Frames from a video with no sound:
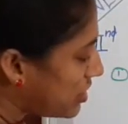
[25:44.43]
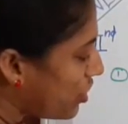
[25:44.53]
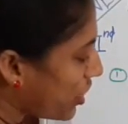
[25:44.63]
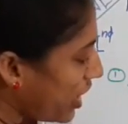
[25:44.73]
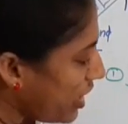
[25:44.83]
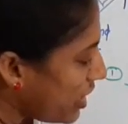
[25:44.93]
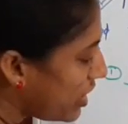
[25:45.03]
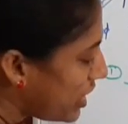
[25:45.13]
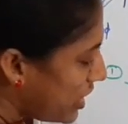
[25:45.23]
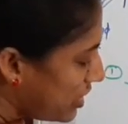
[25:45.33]

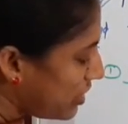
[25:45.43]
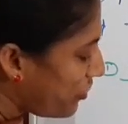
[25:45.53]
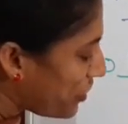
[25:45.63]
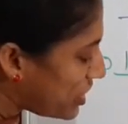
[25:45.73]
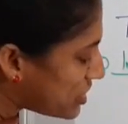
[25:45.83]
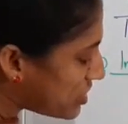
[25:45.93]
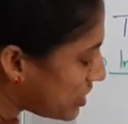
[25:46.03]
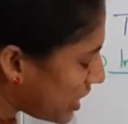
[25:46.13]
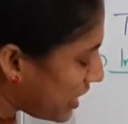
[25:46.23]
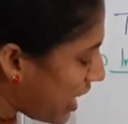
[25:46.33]
Okay? The first
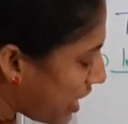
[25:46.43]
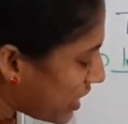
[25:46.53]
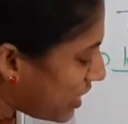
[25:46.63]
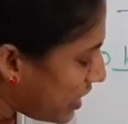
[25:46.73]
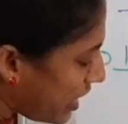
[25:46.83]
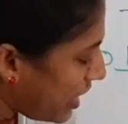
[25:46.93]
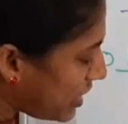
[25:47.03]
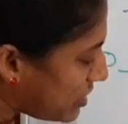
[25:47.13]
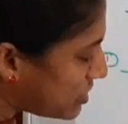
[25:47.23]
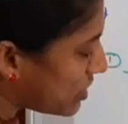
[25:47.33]

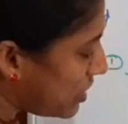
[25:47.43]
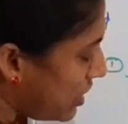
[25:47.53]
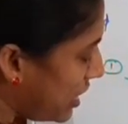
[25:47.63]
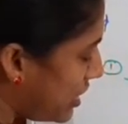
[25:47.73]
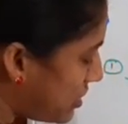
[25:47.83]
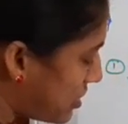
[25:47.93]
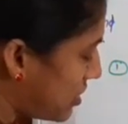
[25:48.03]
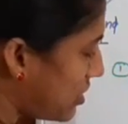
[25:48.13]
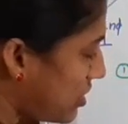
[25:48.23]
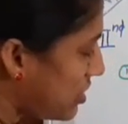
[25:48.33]
tRNA is released.